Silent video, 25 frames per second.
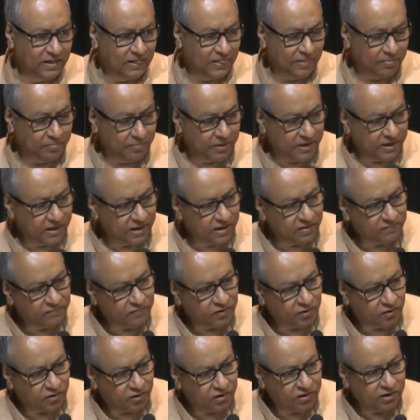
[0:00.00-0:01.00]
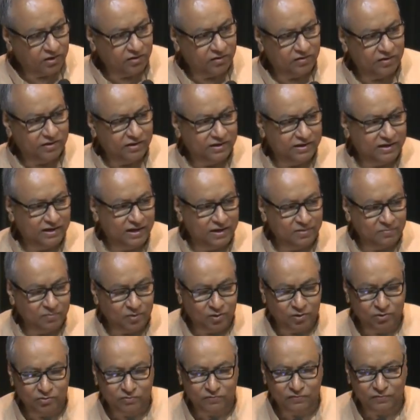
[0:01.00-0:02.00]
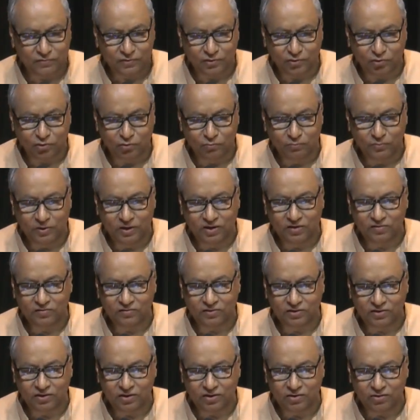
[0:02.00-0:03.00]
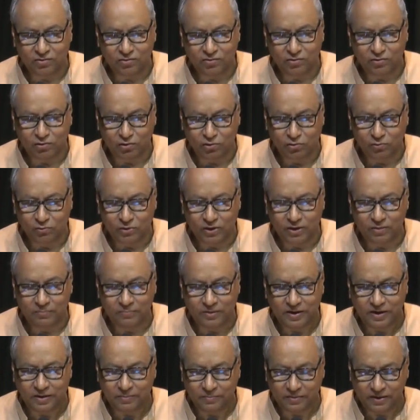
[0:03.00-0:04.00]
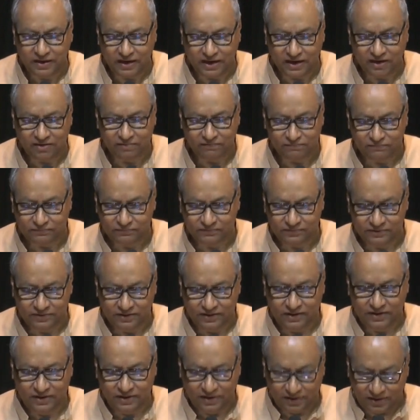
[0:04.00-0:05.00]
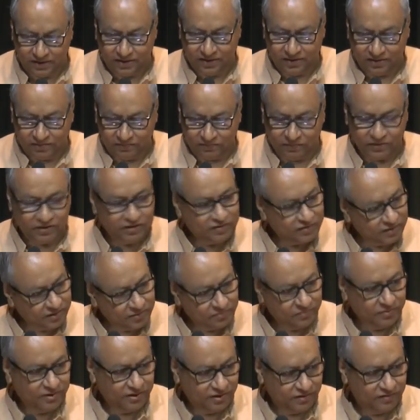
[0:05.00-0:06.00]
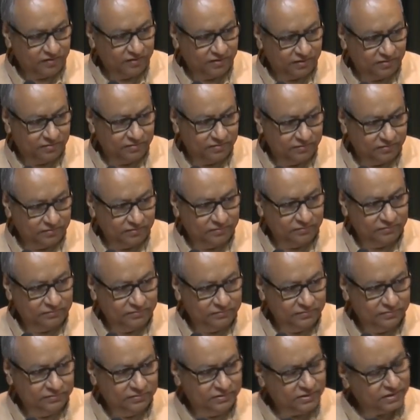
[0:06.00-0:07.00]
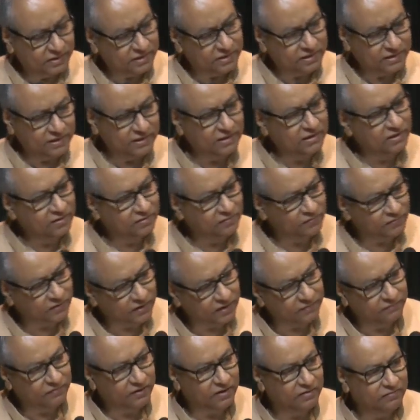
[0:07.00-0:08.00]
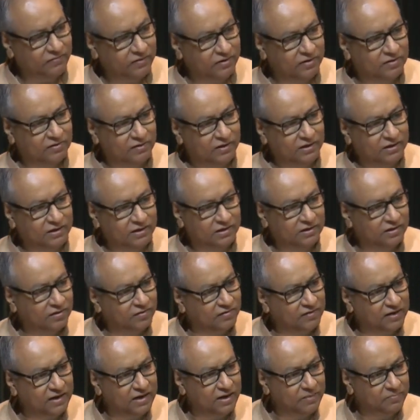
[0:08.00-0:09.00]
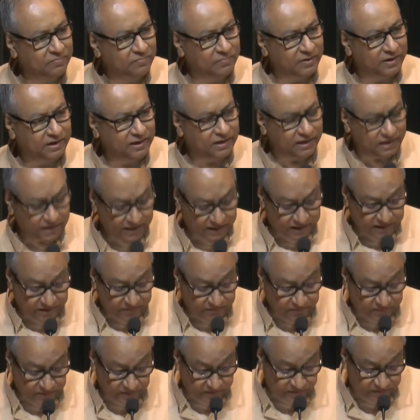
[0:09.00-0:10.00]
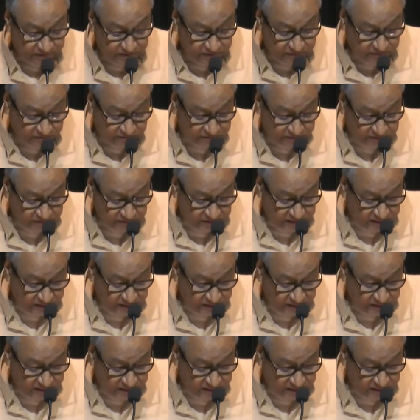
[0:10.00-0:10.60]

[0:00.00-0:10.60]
Many of the orders that came out from the Home Ministry during Corona made me laugh for the same reason. 30 years, 45 years later, the same mentality persists,